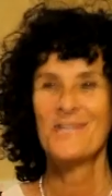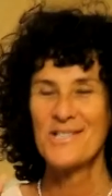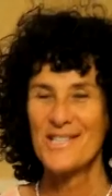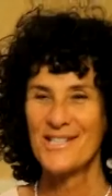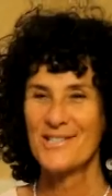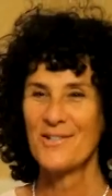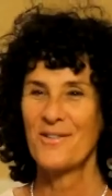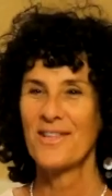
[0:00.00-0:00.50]
Those are
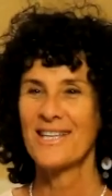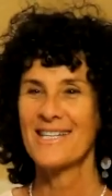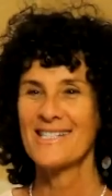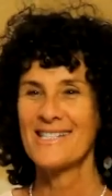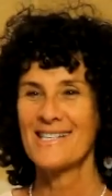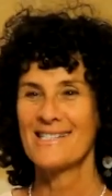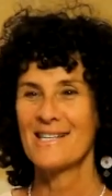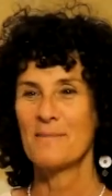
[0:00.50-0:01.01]
the two
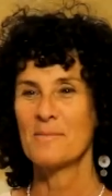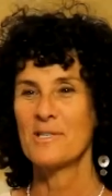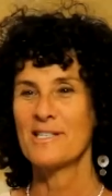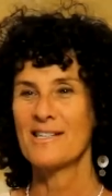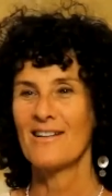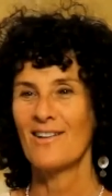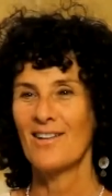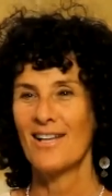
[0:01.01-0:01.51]
things that seem to
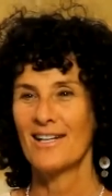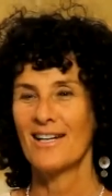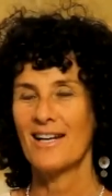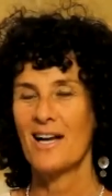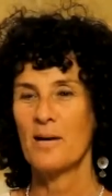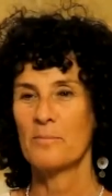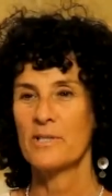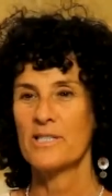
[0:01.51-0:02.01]
sell a lot of
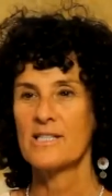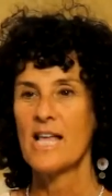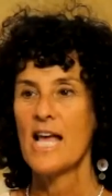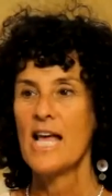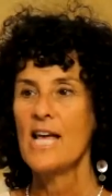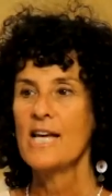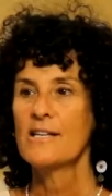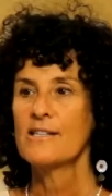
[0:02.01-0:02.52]
copies.
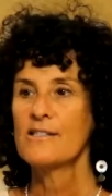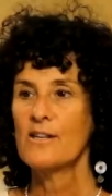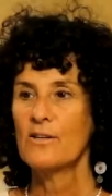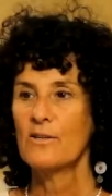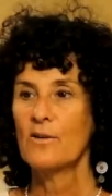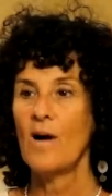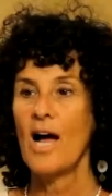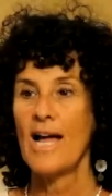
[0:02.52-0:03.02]

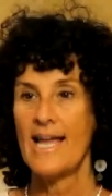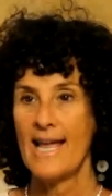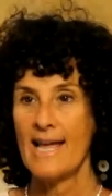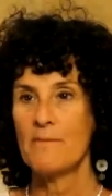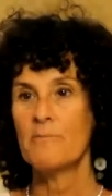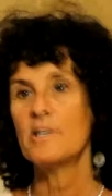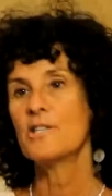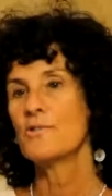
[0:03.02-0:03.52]
So I
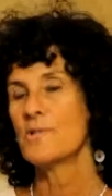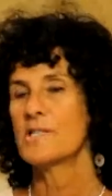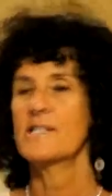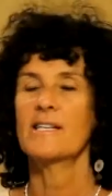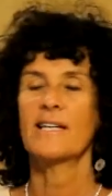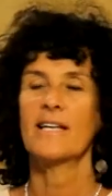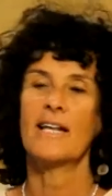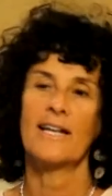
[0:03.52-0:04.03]
am
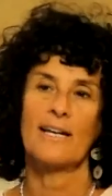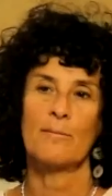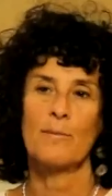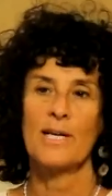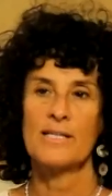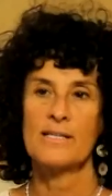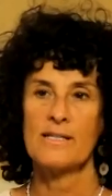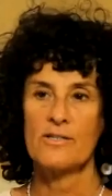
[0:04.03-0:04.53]
interested in getting a
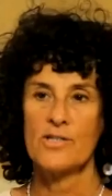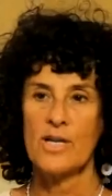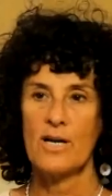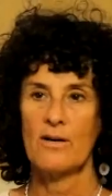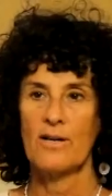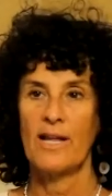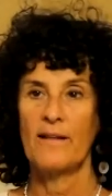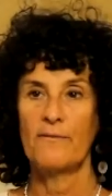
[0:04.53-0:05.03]
message
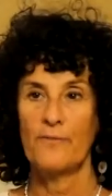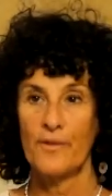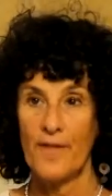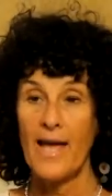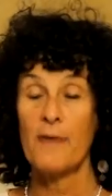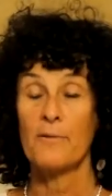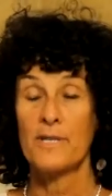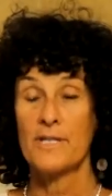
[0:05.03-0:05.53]
out, and for
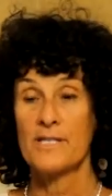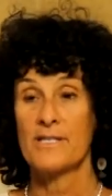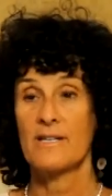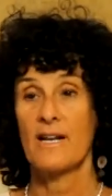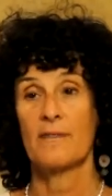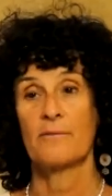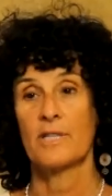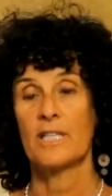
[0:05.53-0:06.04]
that
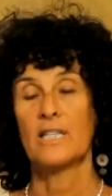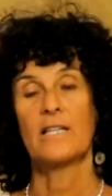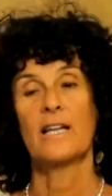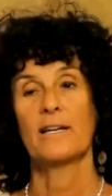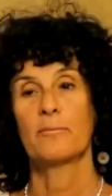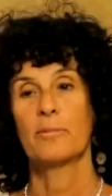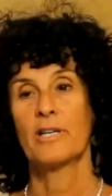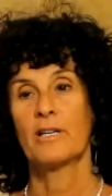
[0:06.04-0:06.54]
reason, I really
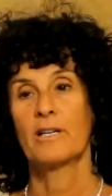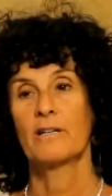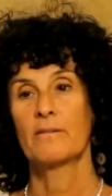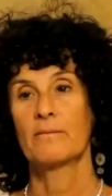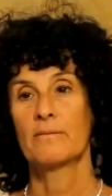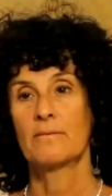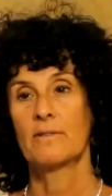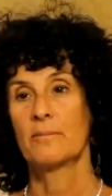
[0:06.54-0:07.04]
like big.
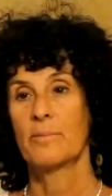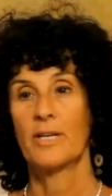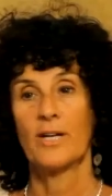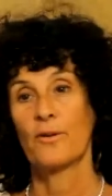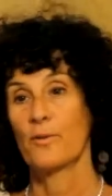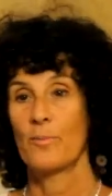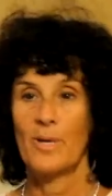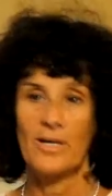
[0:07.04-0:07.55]
The
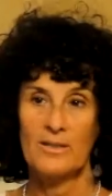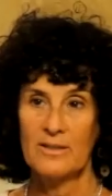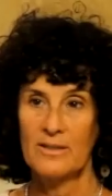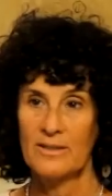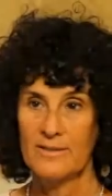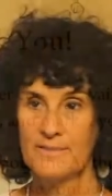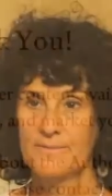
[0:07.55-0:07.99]
bigger, the better.